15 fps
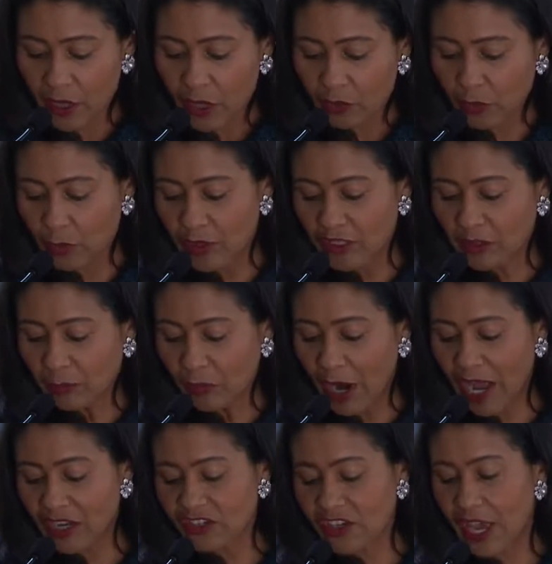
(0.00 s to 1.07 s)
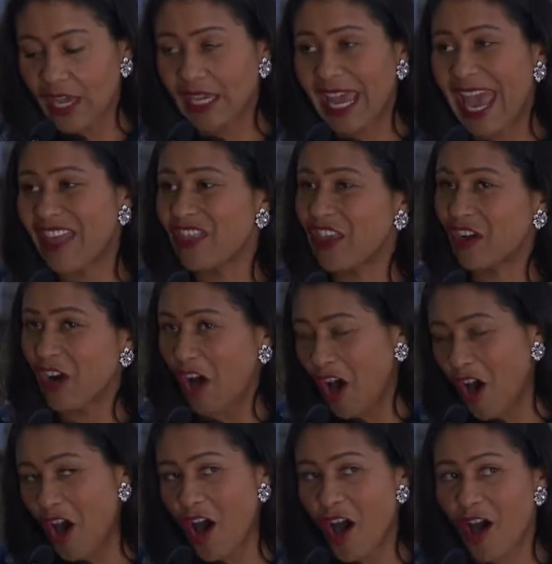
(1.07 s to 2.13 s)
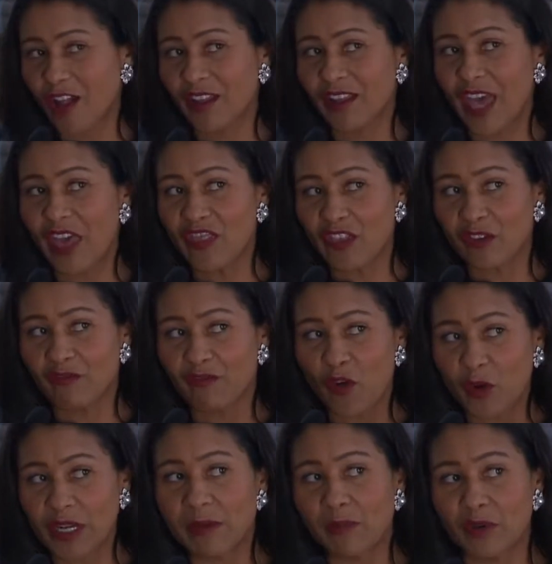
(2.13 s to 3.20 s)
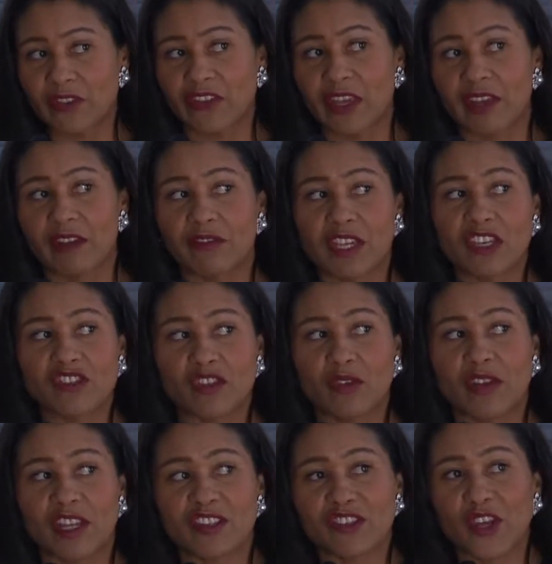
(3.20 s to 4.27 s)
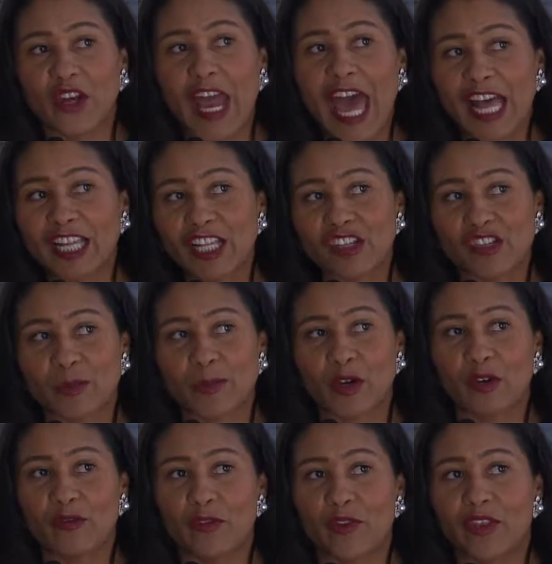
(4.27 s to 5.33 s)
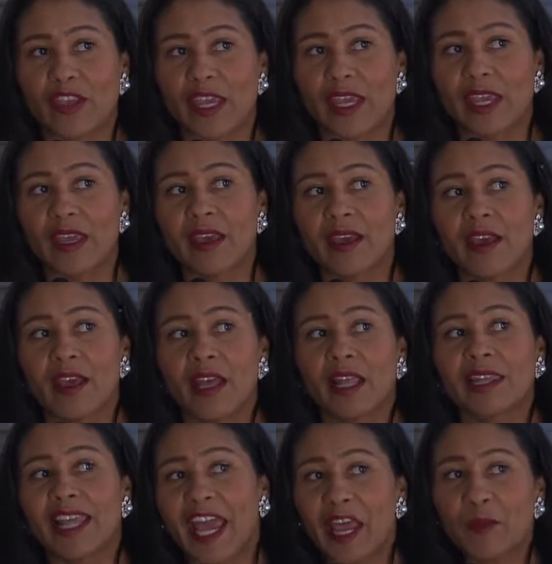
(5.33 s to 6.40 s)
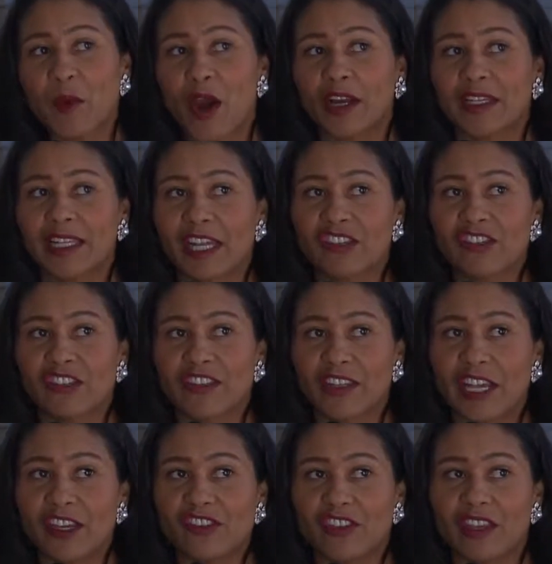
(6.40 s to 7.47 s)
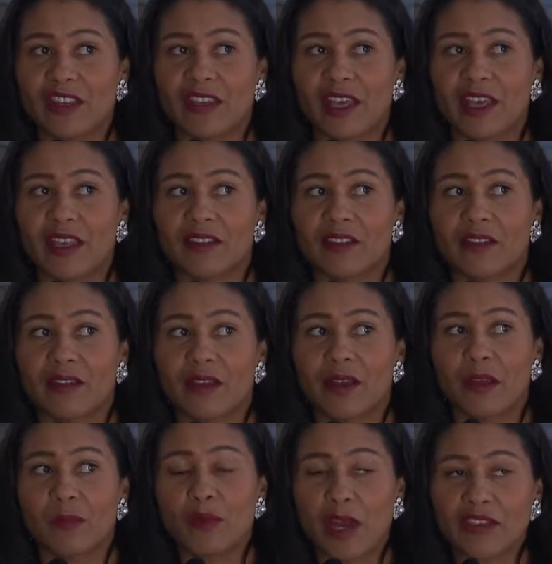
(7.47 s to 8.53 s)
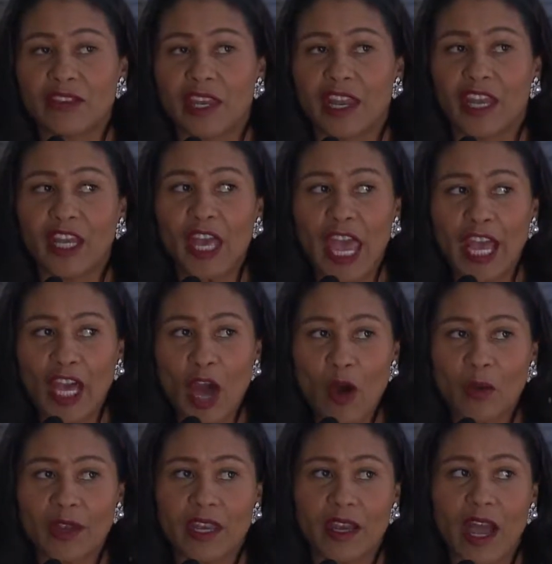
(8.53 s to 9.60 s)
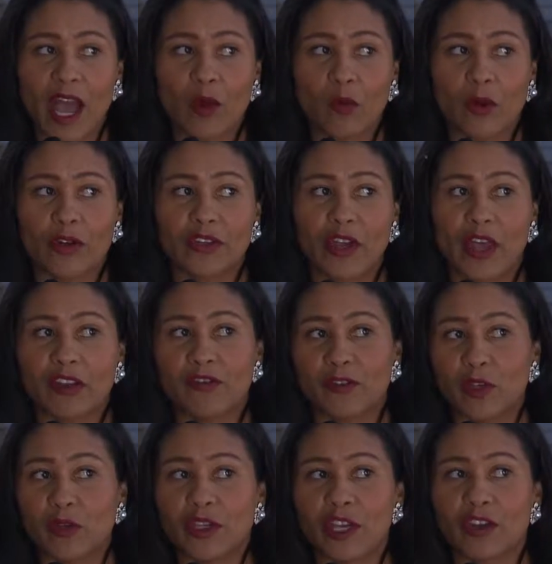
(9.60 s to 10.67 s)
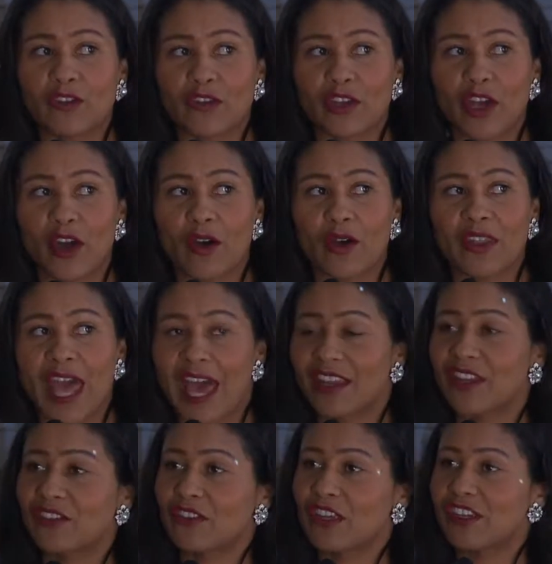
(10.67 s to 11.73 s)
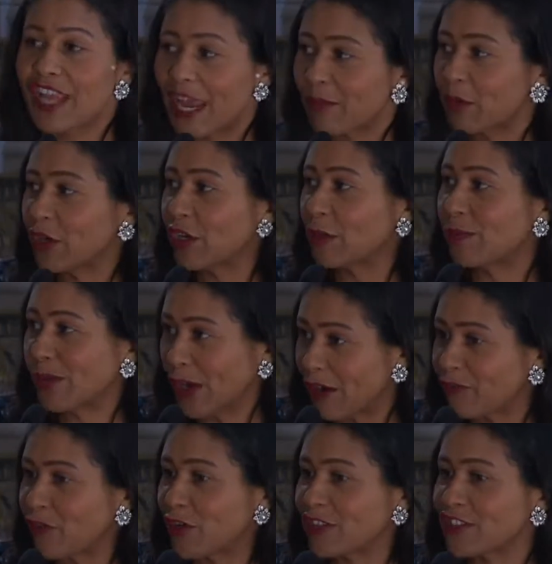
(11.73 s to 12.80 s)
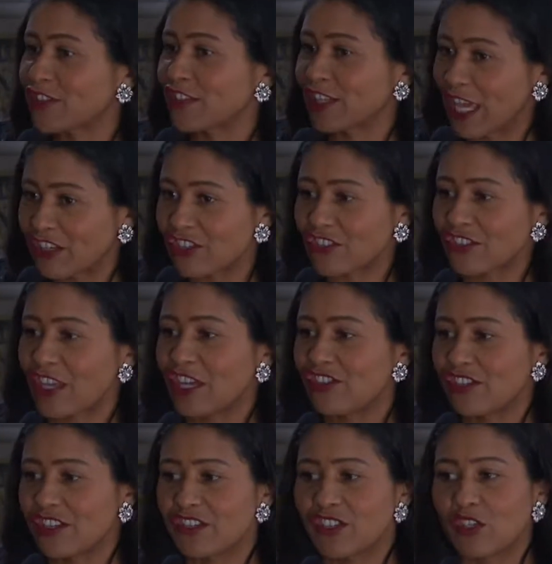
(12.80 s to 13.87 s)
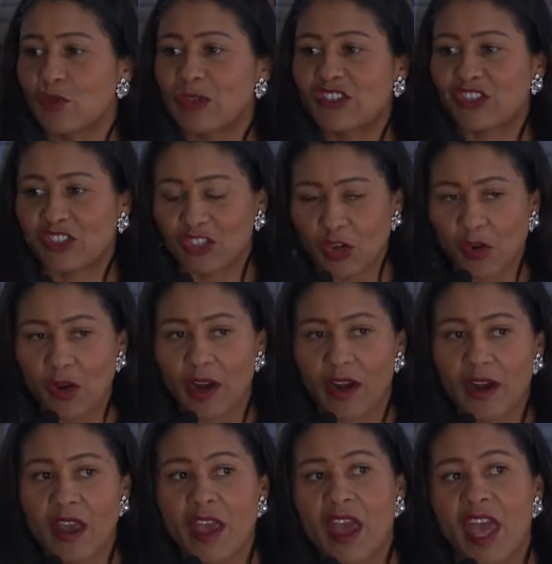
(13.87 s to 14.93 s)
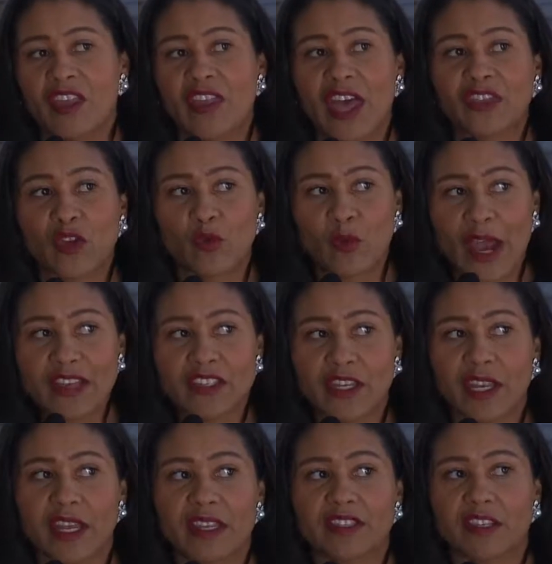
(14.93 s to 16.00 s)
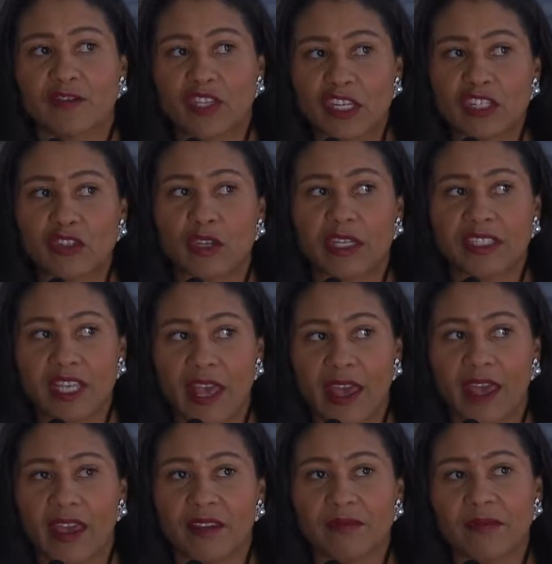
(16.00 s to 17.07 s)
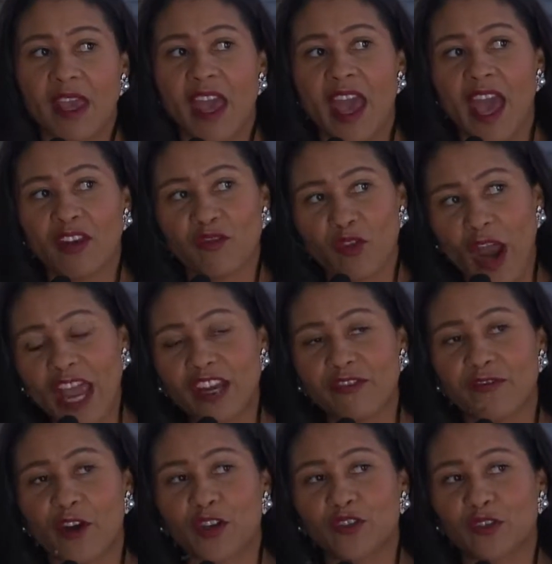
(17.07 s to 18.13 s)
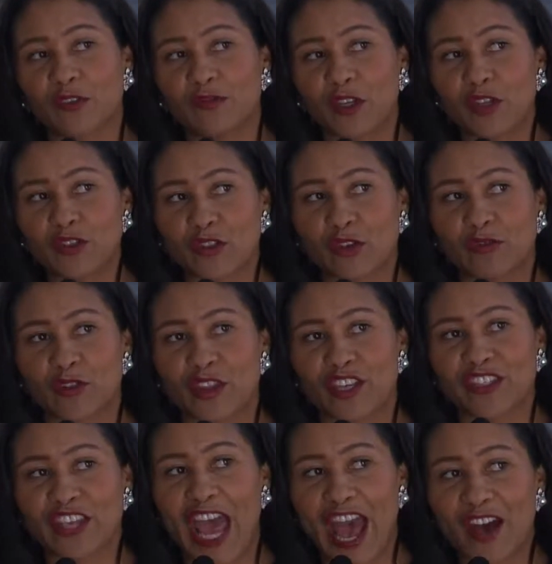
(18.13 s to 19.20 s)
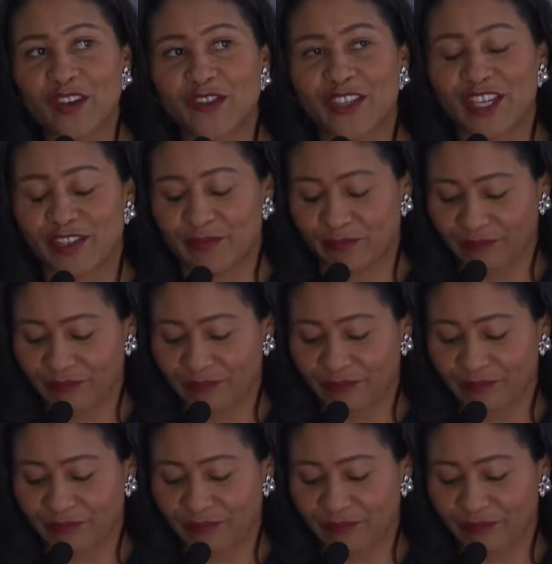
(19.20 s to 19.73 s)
through this project, and the 40% of these units are eligible for the landmark legislation that President Cohen and I worked on a few years ago, and that is the neighborhood preference legislation to ensure that the residents of District 10 have right of first refusal for this housing.